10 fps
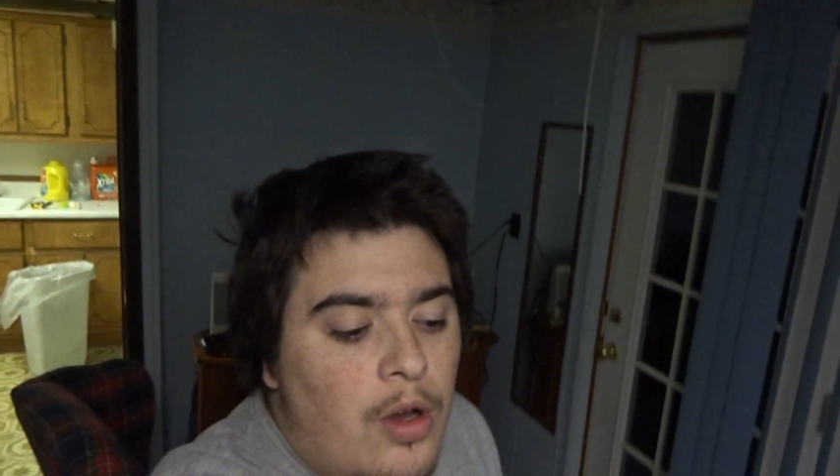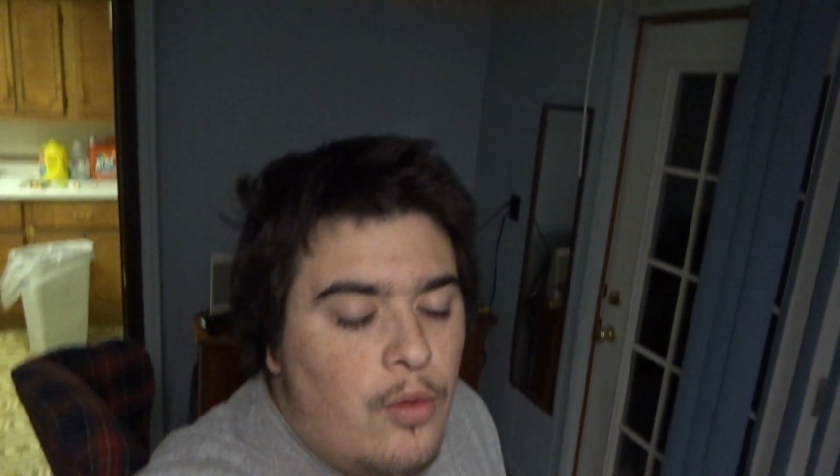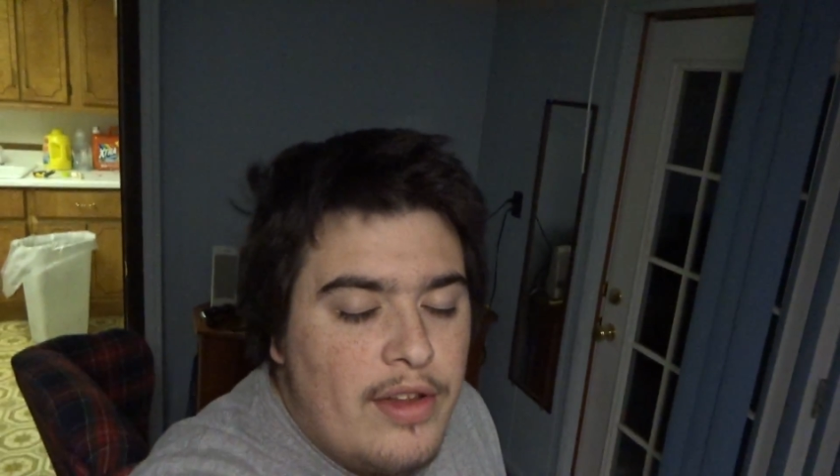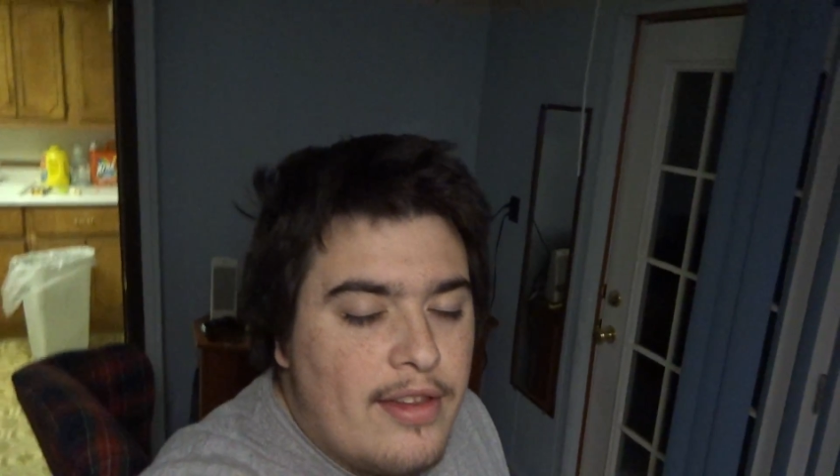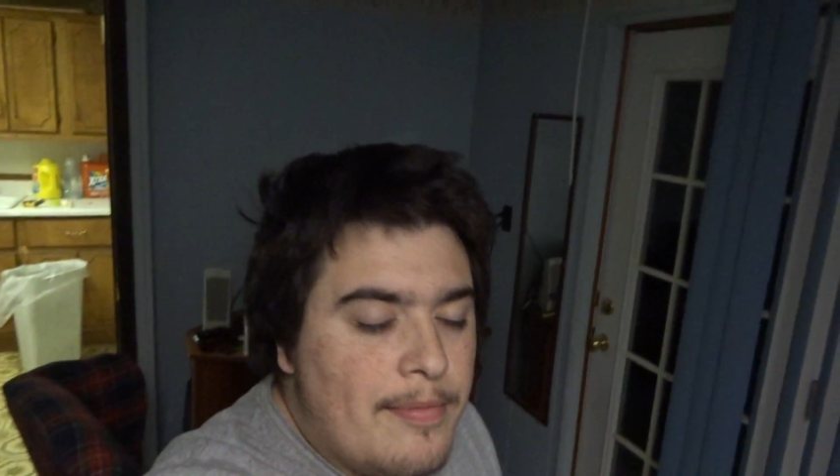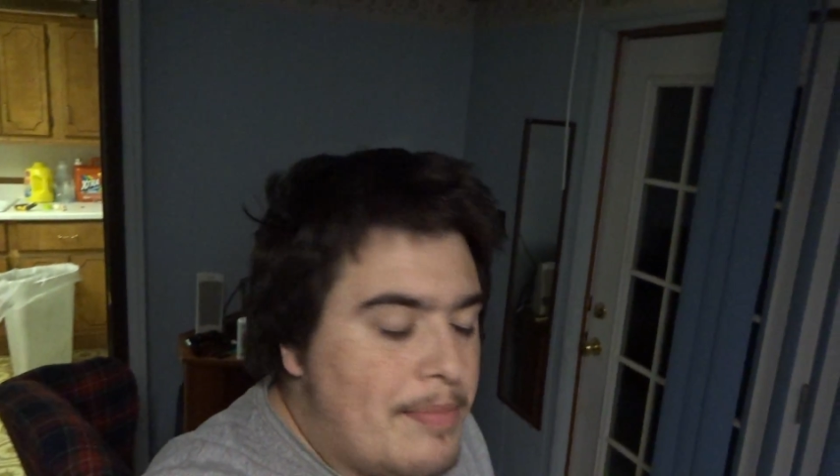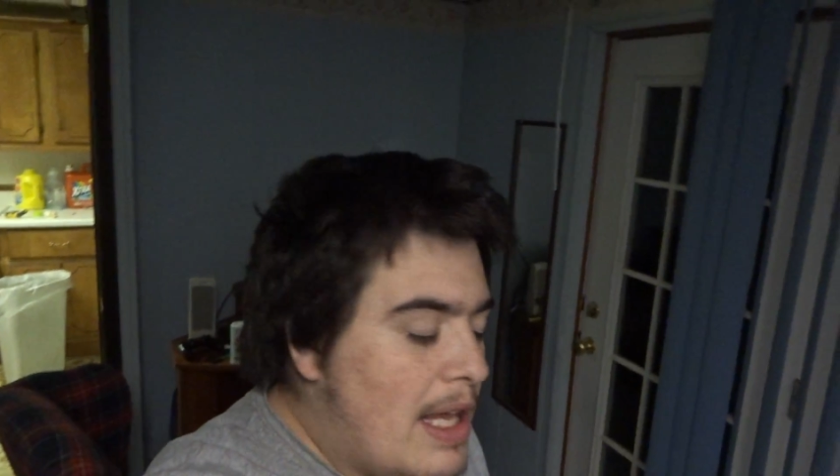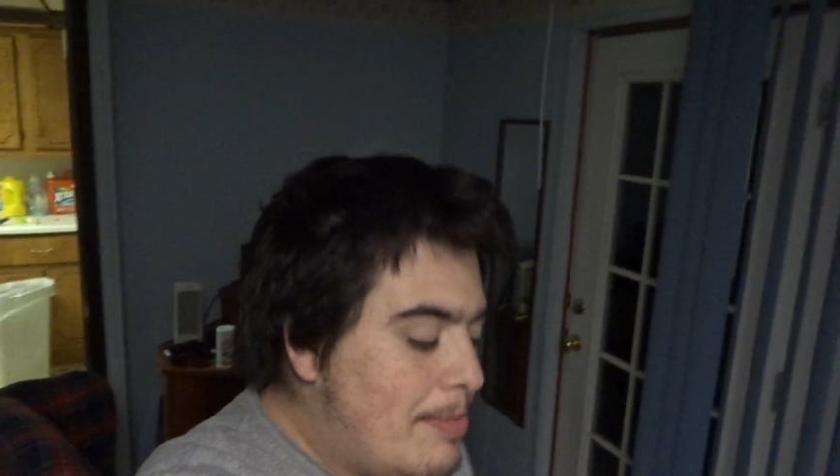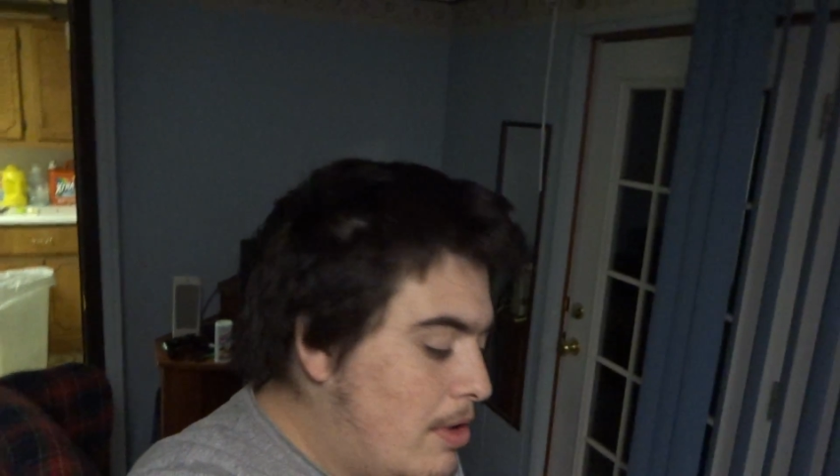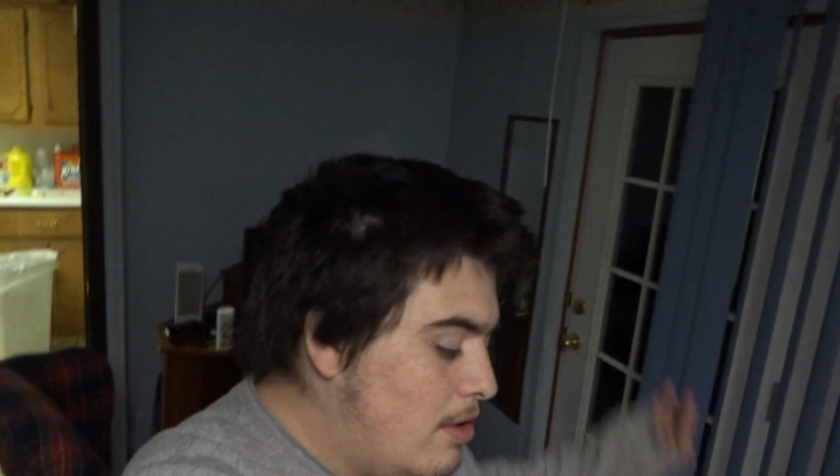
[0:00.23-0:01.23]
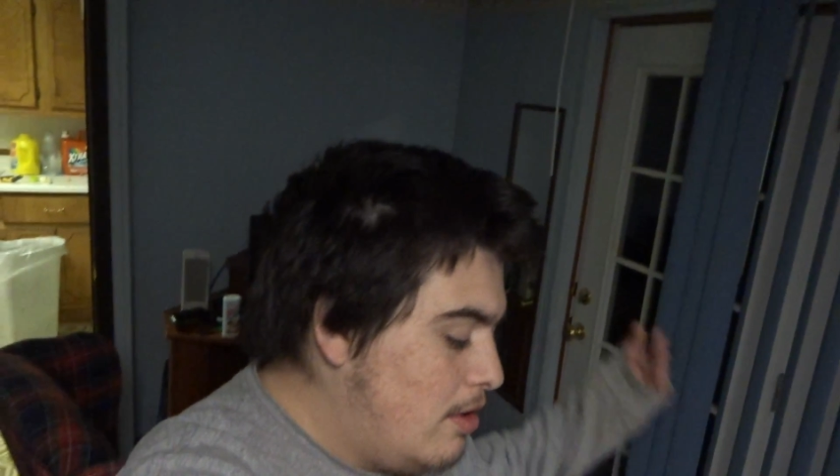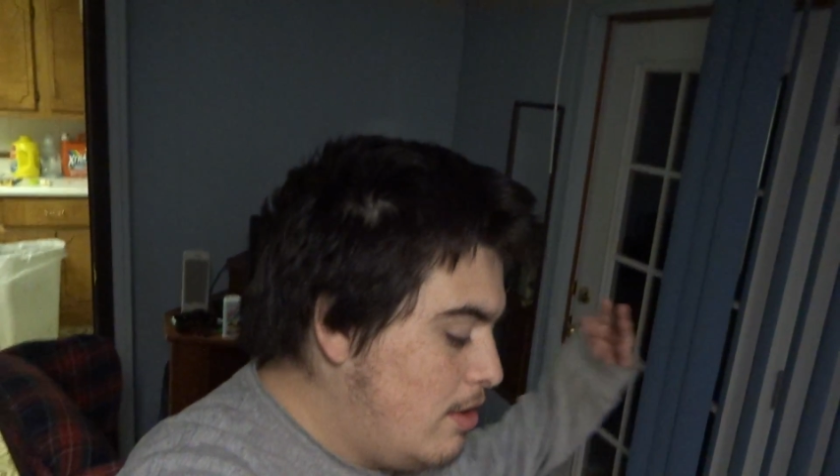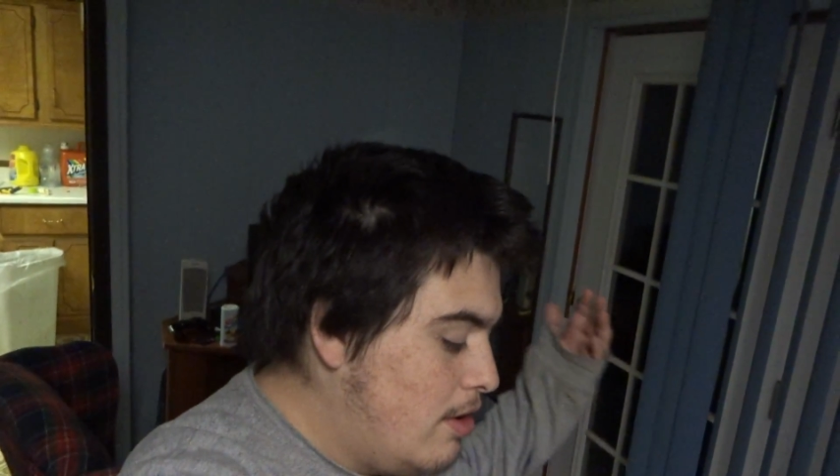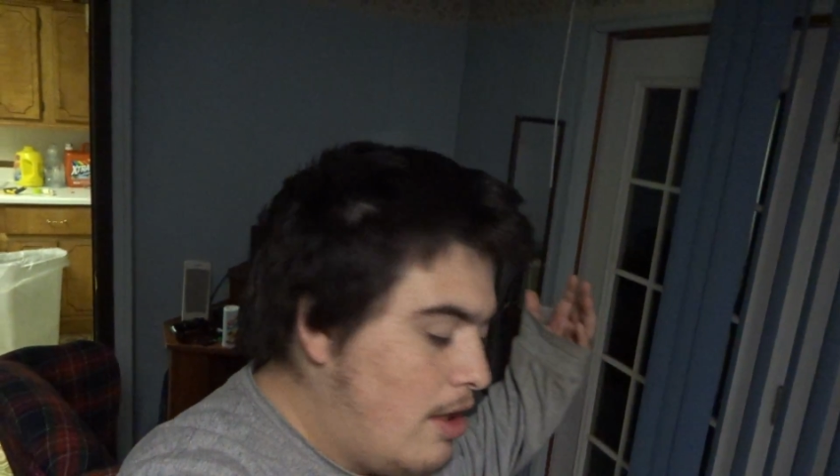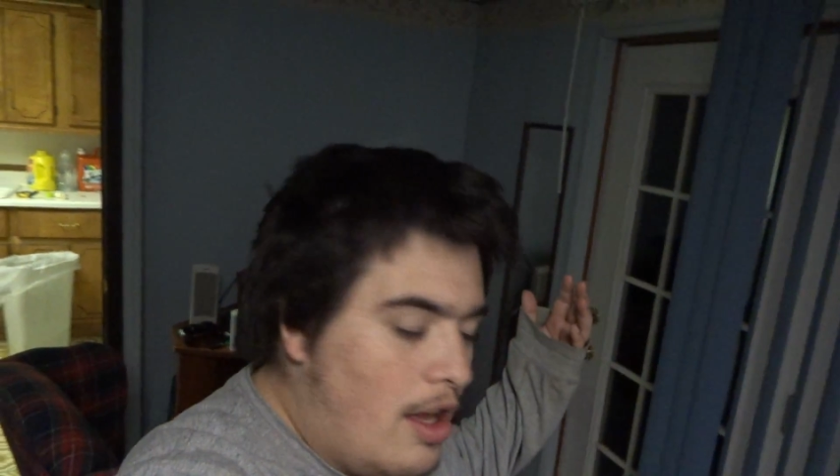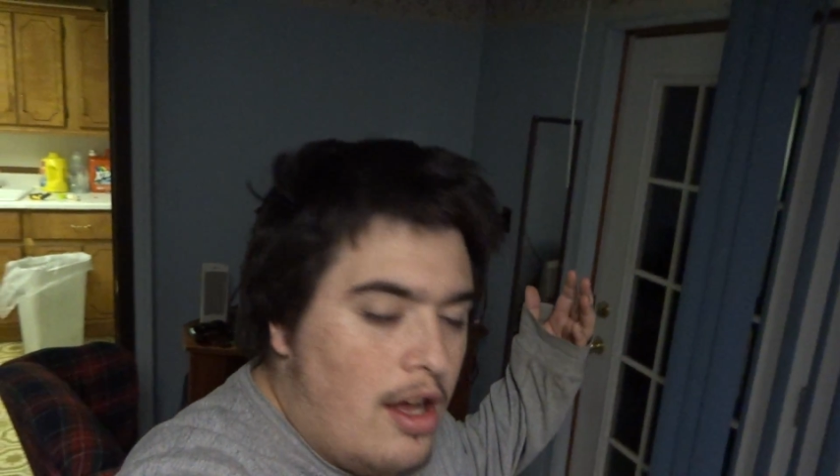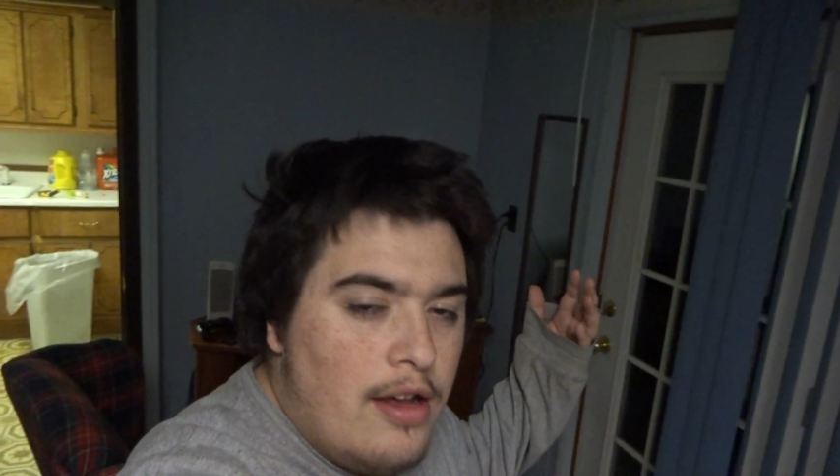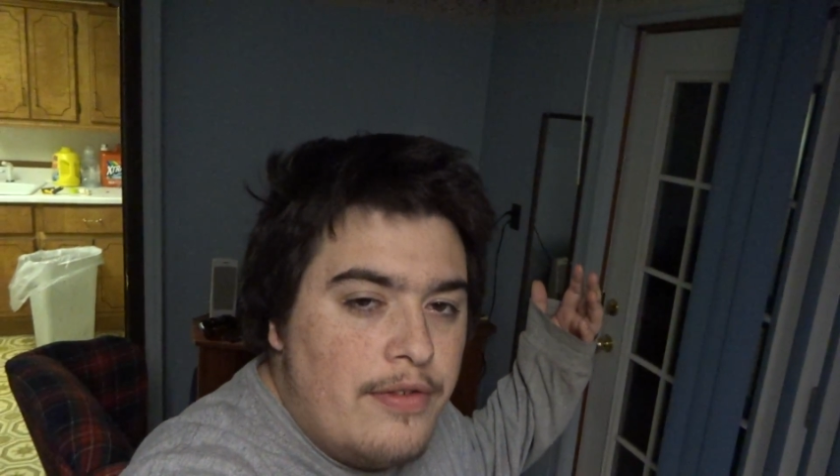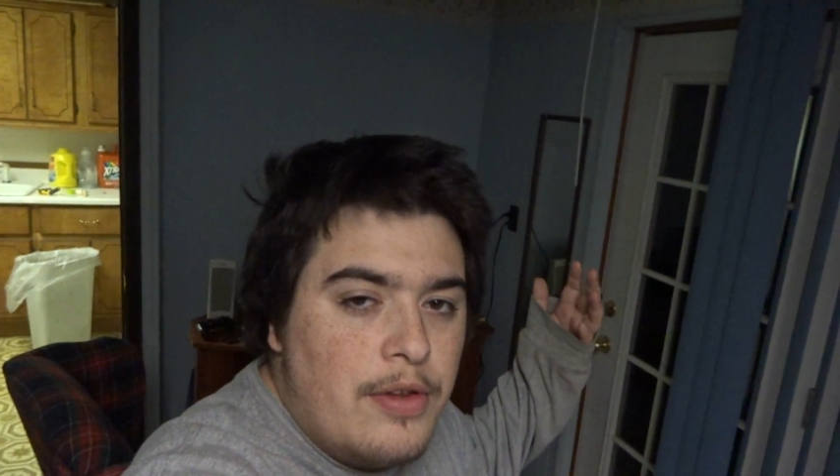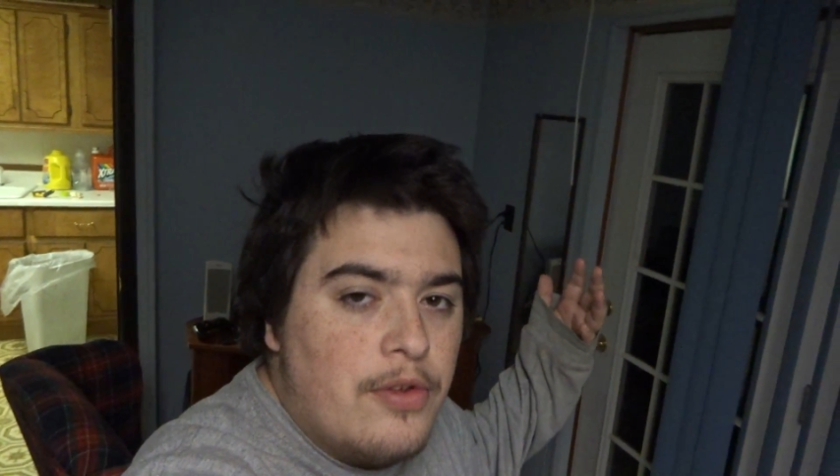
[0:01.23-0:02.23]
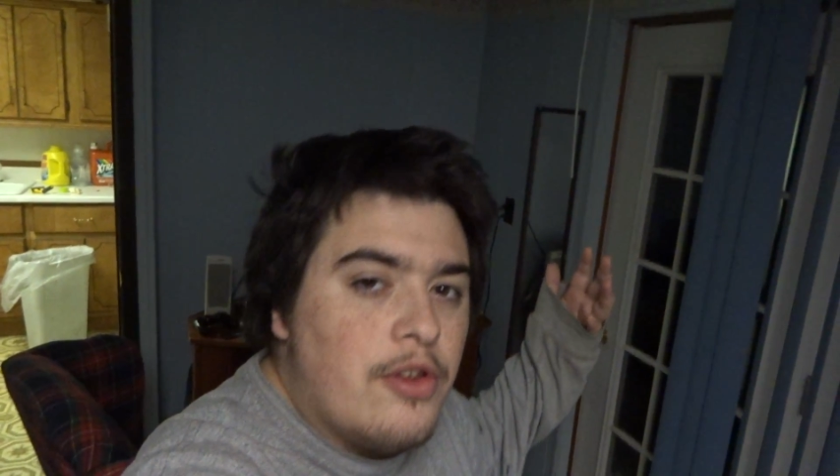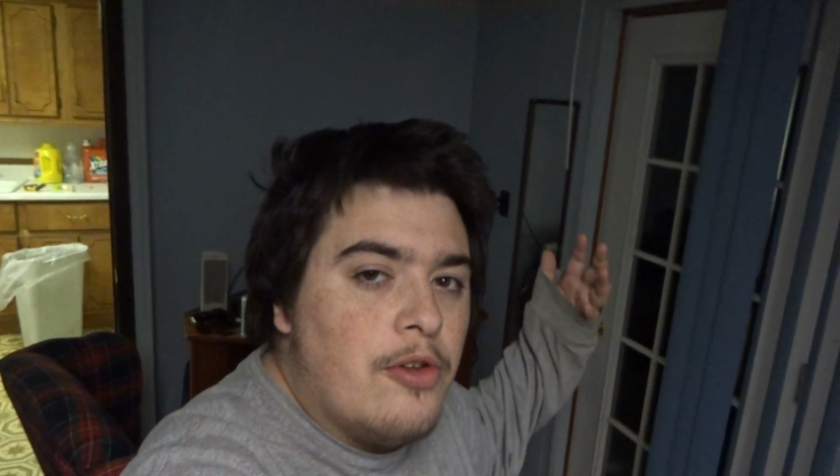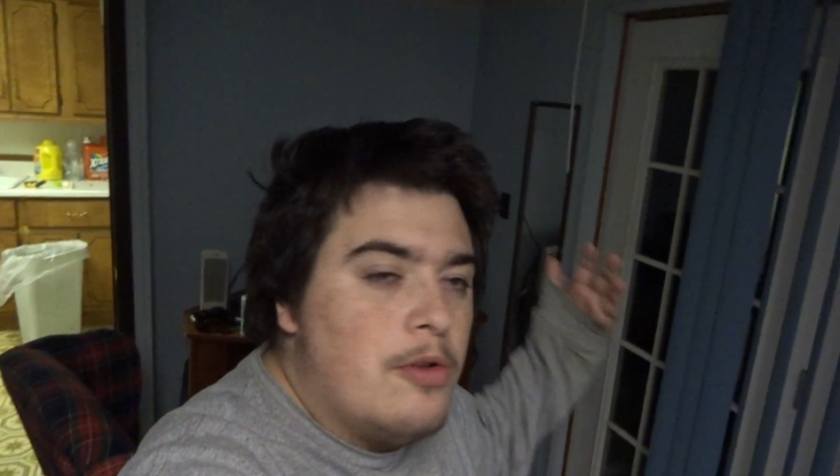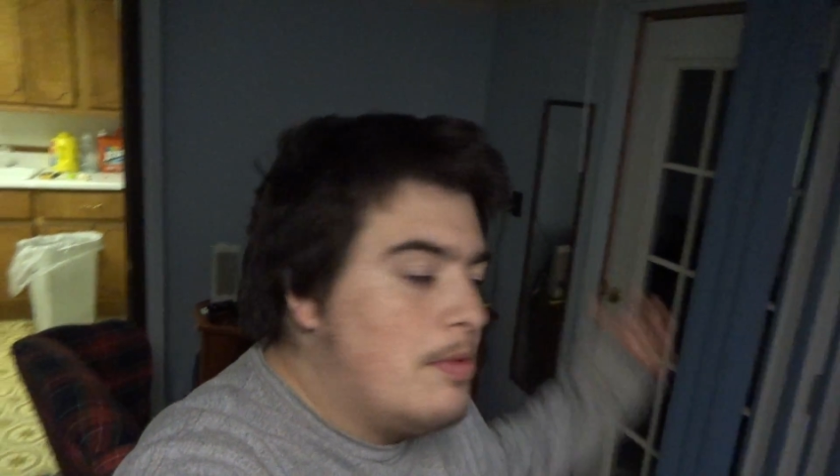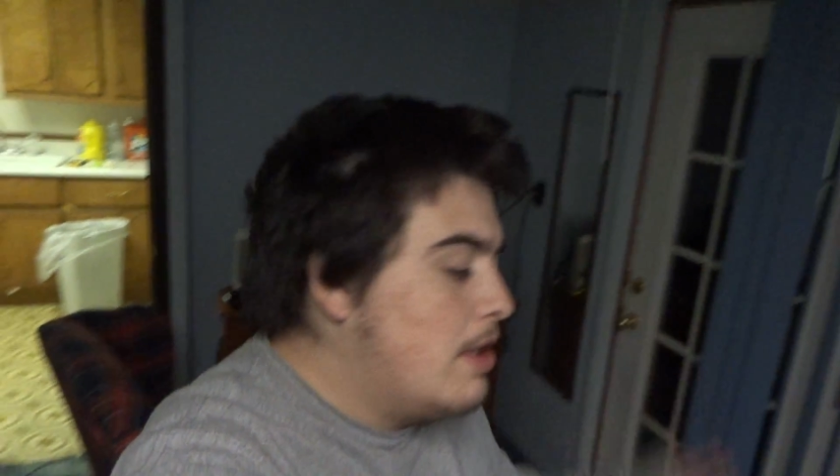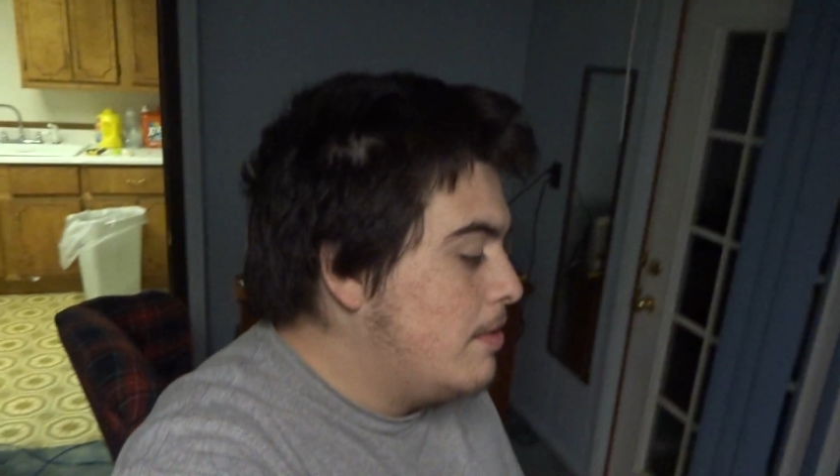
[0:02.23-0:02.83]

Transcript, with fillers: What's up, people of YouTube?